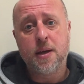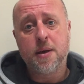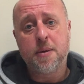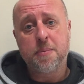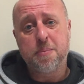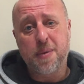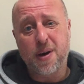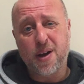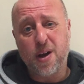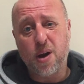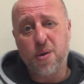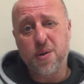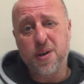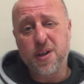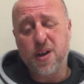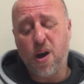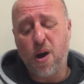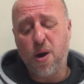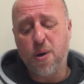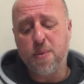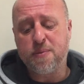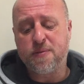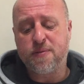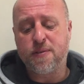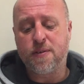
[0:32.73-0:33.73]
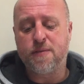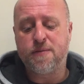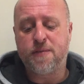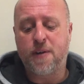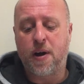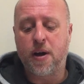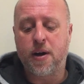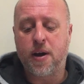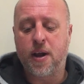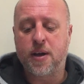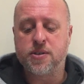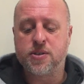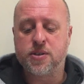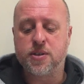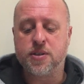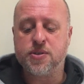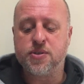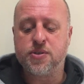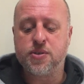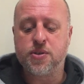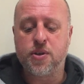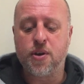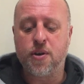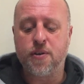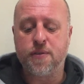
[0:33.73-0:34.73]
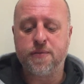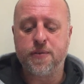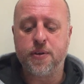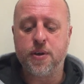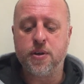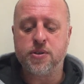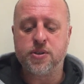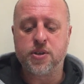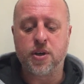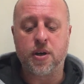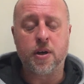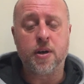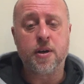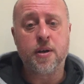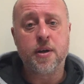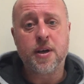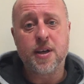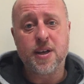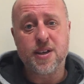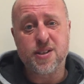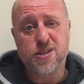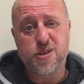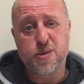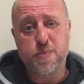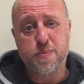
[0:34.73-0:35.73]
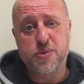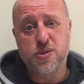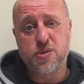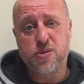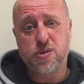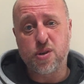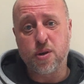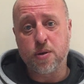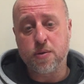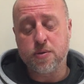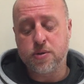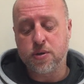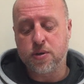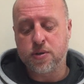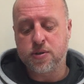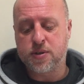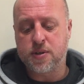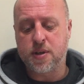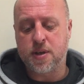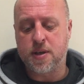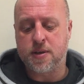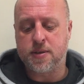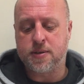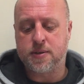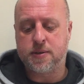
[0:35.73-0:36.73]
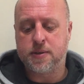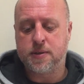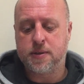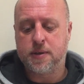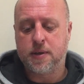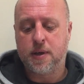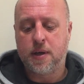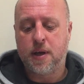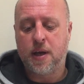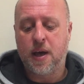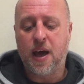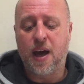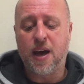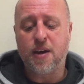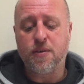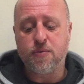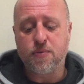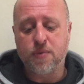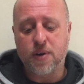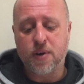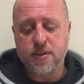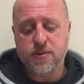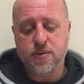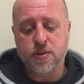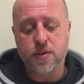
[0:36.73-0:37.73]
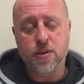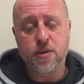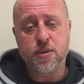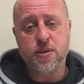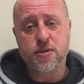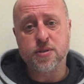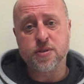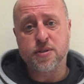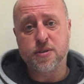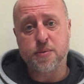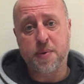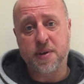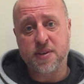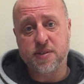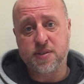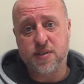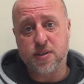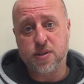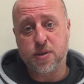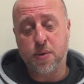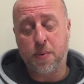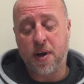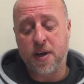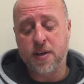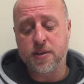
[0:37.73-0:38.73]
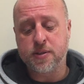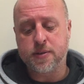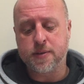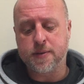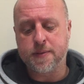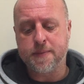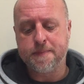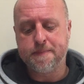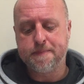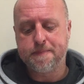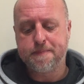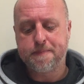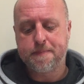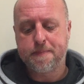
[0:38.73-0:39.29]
My only hope for a financially secure future is to pursue justice and resolution to my situation.